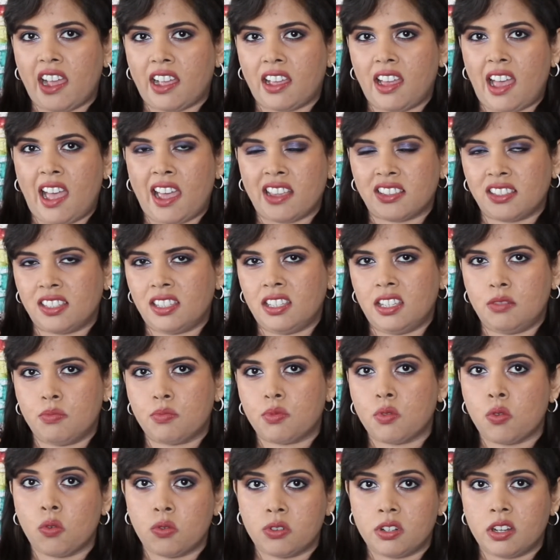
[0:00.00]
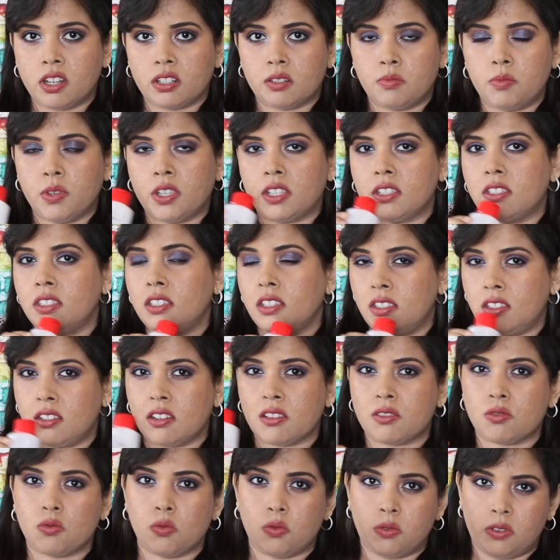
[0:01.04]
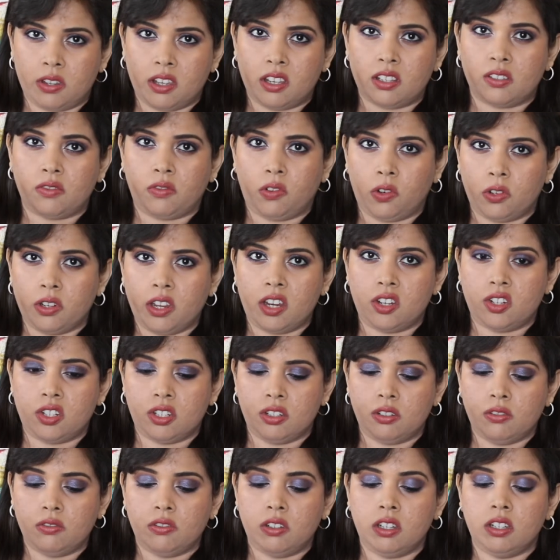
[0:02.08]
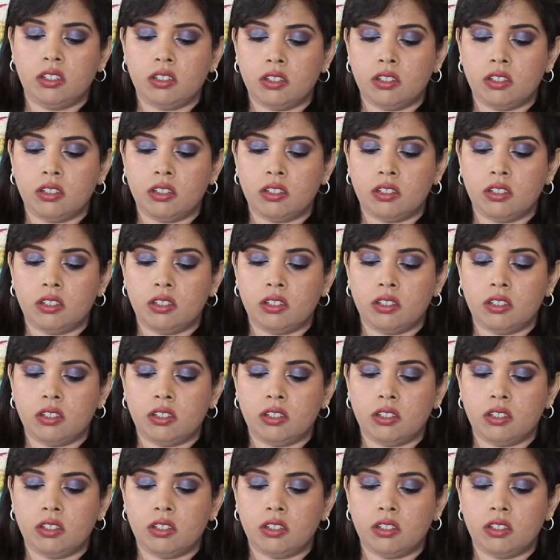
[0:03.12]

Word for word: acid product, because this does all the exfoliation you need.